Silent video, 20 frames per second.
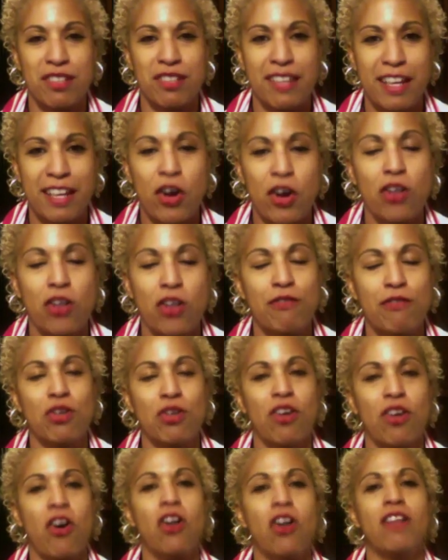and all of
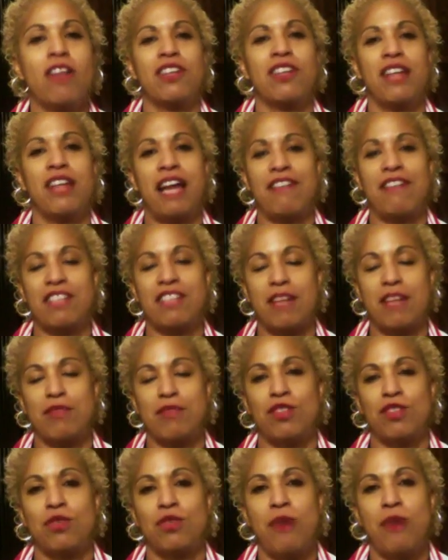the lifetimes
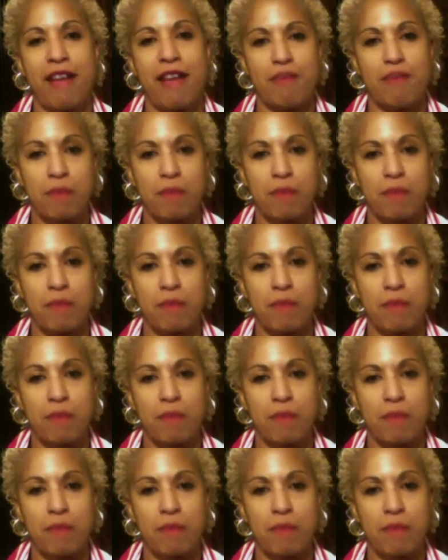that you have